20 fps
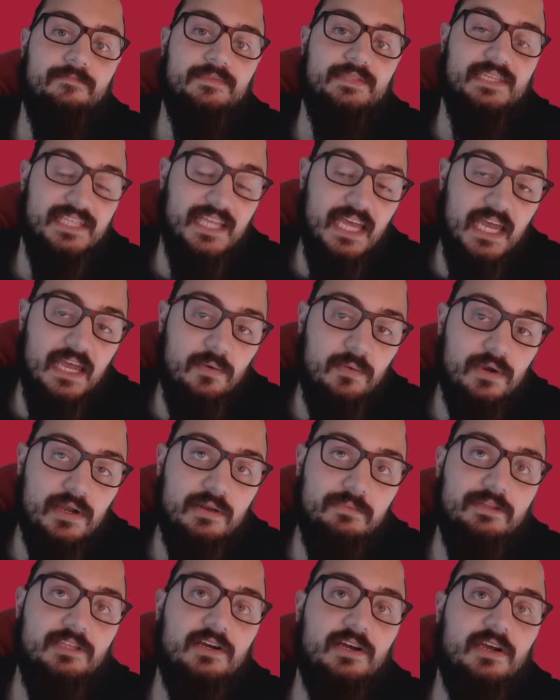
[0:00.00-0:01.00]
Today we're going to
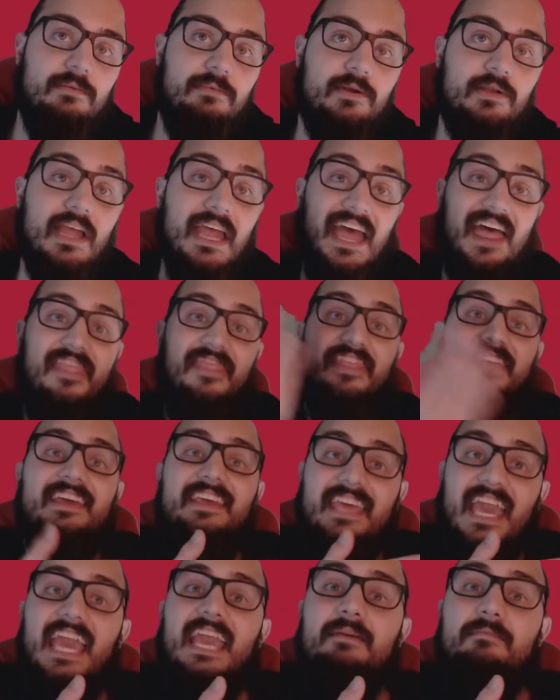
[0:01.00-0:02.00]
be talking about the
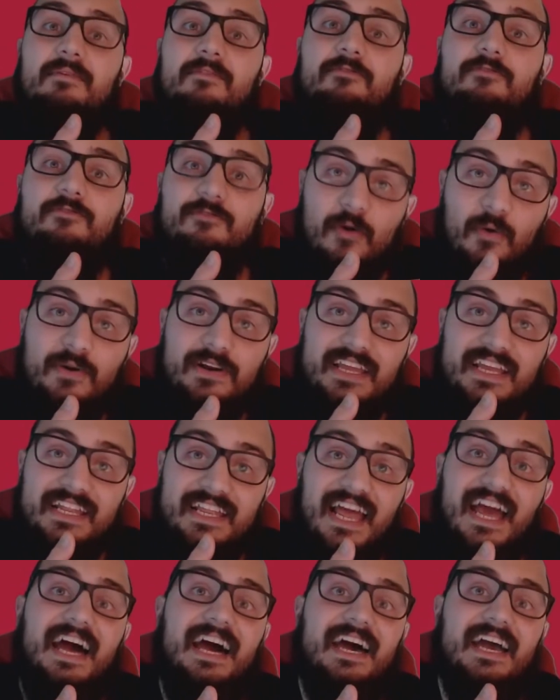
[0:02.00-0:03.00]
Game of
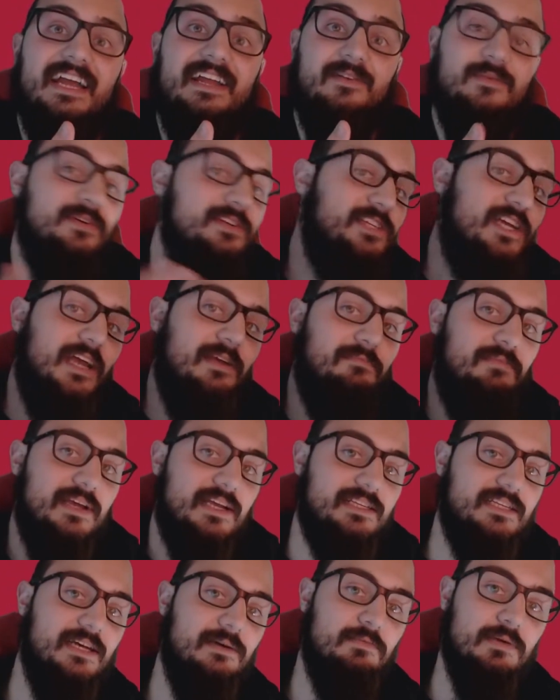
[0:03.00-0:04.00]
49, which I
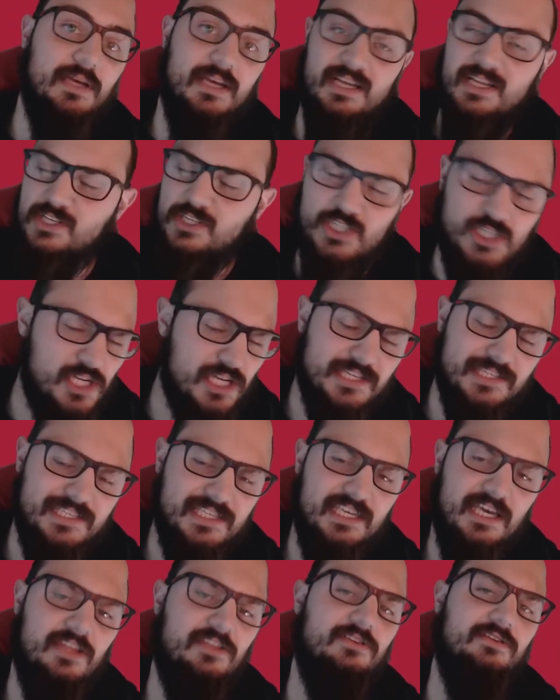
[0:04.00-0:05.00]
picked up just
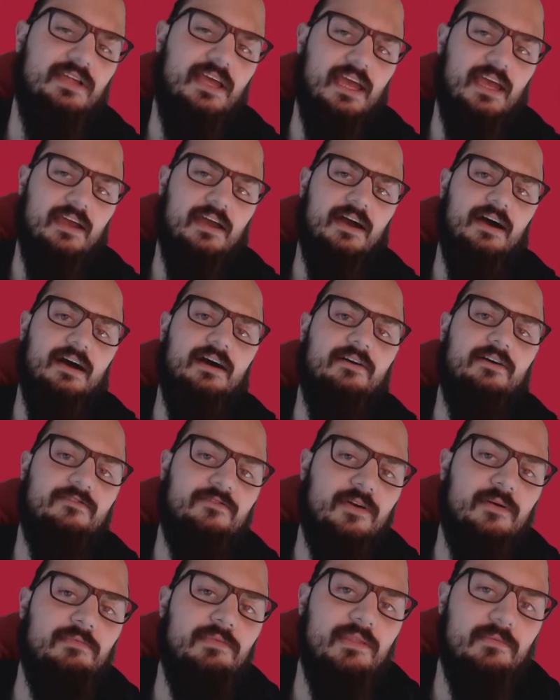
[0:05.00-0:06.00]
the other day
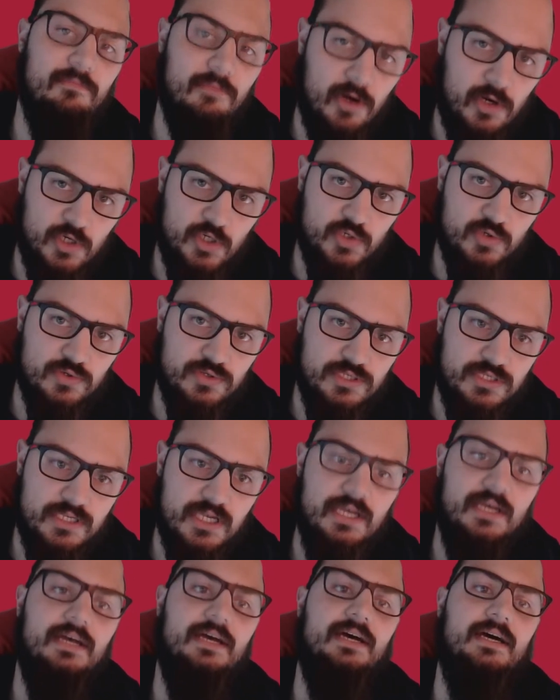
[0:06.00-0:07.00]
from the Marshalls.
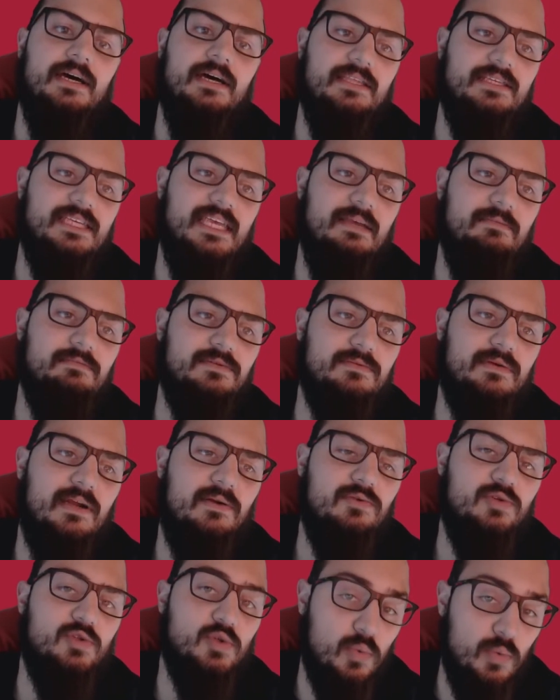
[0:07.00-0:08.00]
This game's
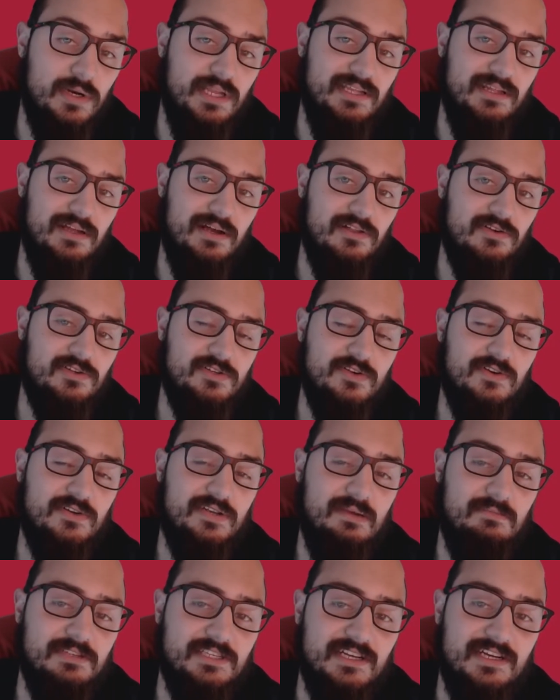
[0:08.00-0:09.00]
around $20 on
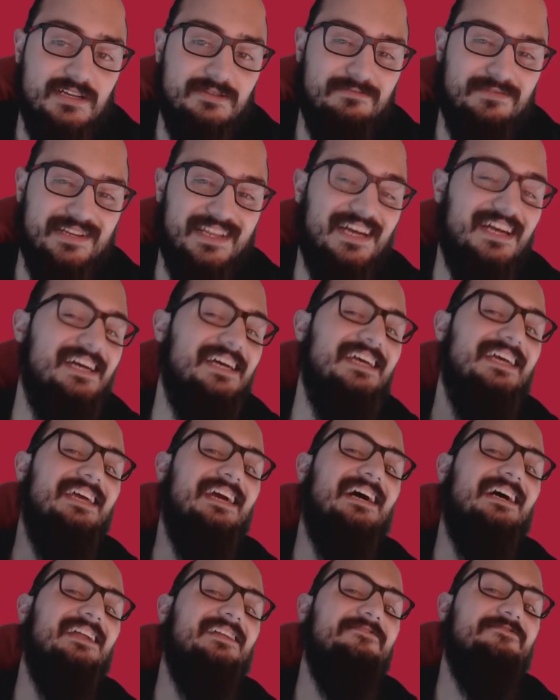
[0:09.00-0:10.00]
Amazon, but I
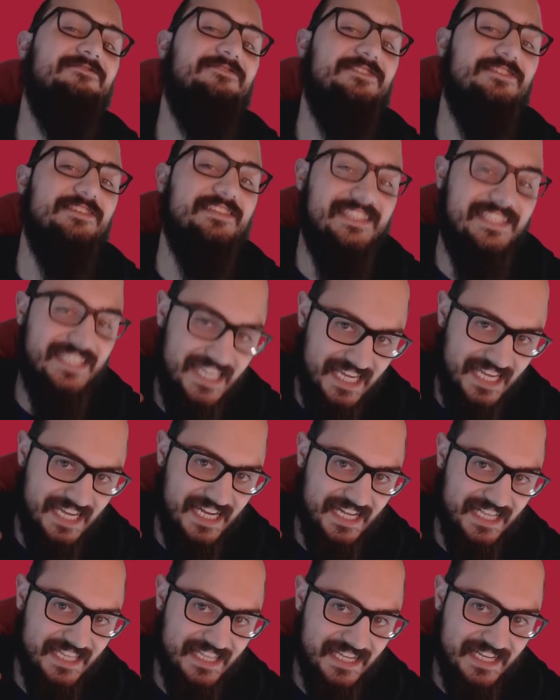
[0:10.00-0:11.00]
got it for
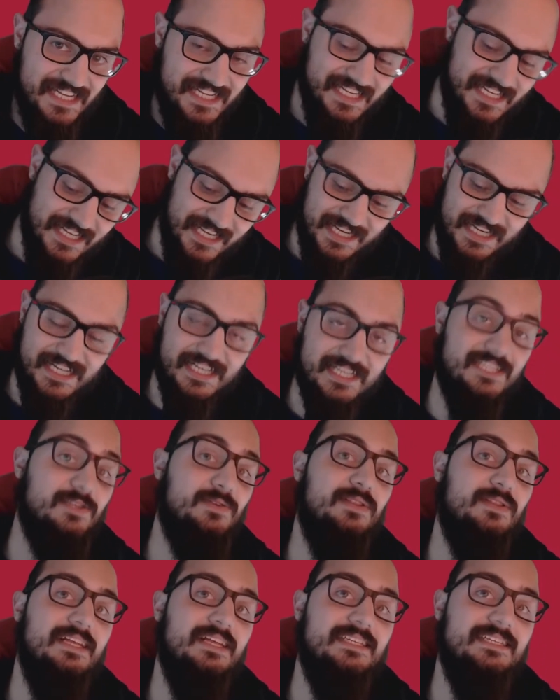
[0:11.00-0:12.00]
10. So
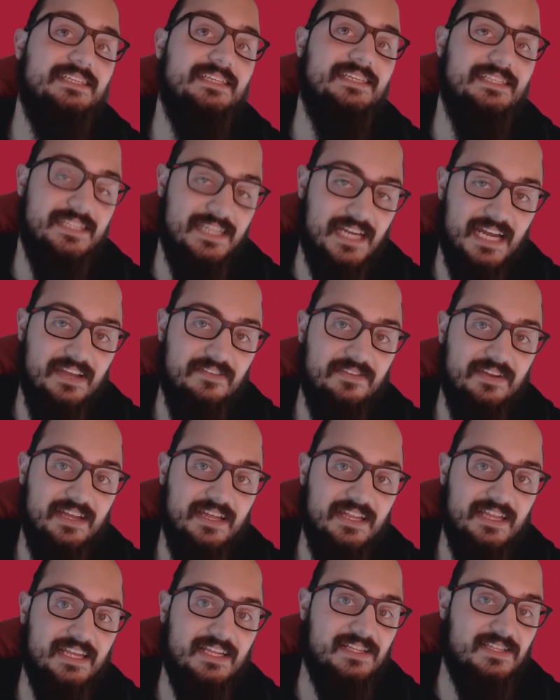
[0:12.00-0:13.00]
let's dive
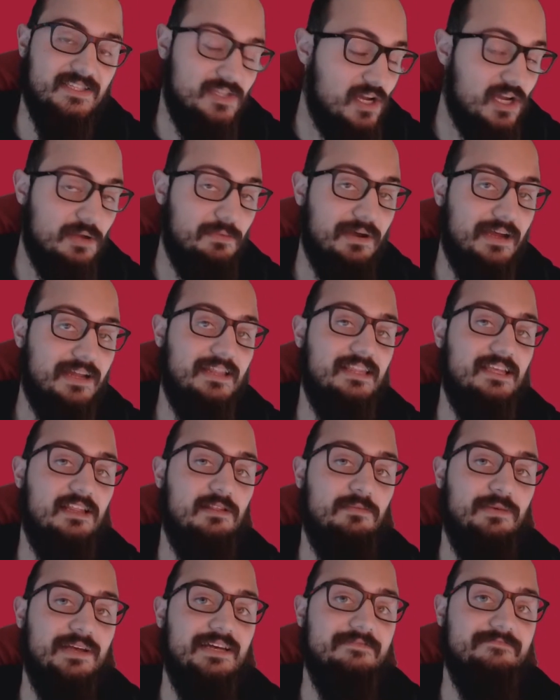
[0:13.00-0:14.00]
in and talk about it a little
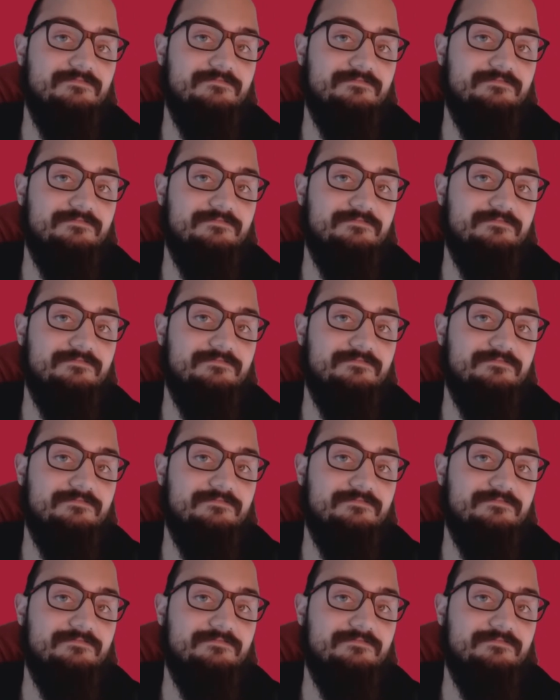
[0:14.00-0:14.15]
bit.